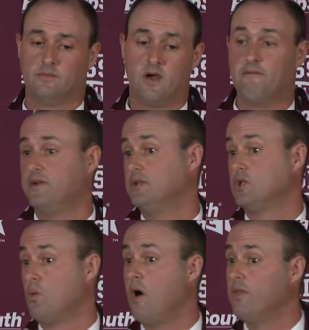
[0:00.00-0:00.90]
confidence
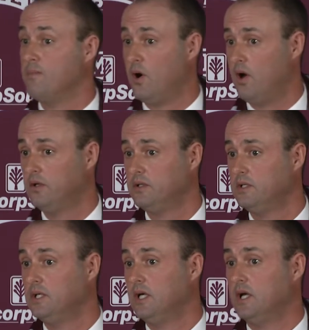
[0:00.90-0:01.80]
to want the ball,
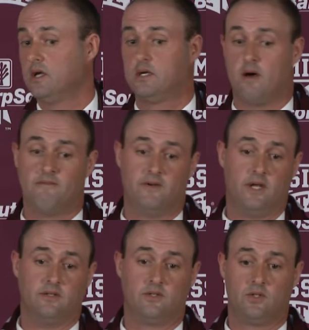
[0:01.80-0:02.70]
confidence